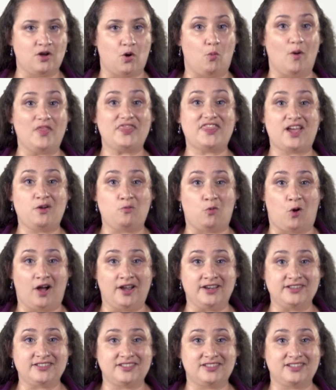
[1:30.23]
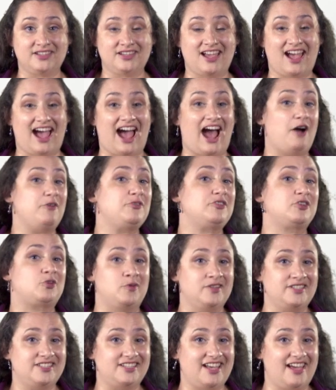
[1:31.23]
what they want, how they're
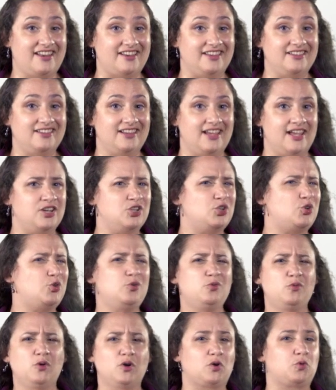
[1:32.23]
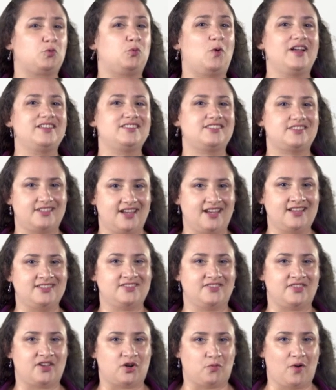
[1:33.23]
going to get it, and who or what stands
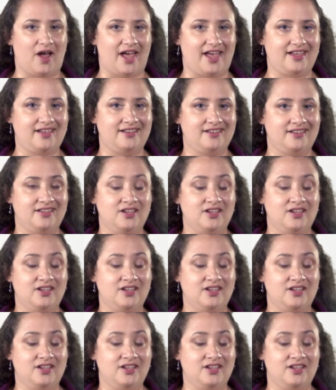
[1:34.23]
in their way.